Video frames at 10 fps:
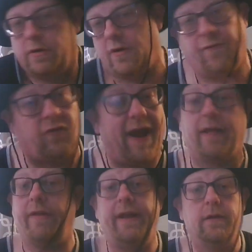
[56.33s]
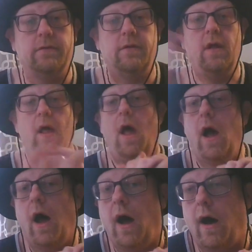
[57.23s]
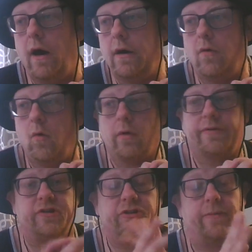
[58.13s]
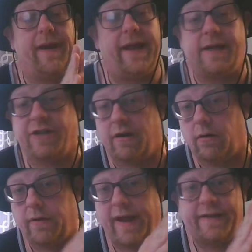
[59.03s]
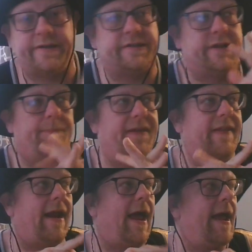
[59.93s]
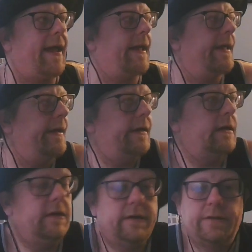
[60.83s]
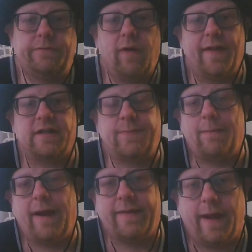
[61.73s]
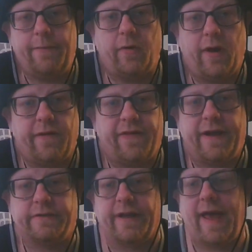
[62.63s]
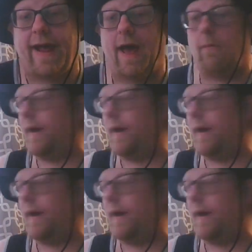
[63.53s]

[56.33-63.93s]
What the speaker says: frankly, or social media in general. It's just something that I rather spend my time doing other things, like hang out with my